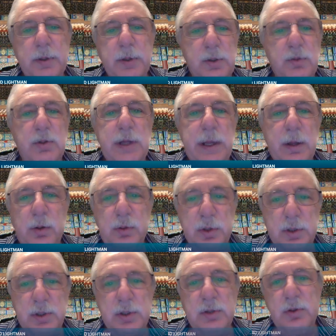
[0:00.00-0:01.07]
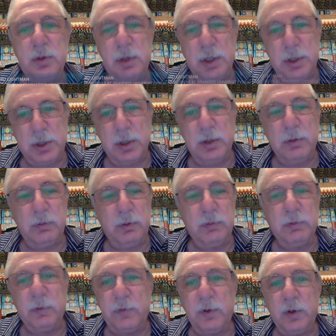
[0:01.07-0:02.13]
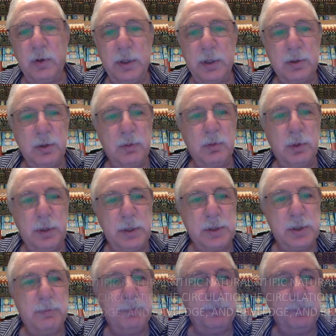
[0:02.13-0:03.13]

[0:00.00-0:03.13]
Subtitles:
the Judeo-Christian tradition when referring to religion.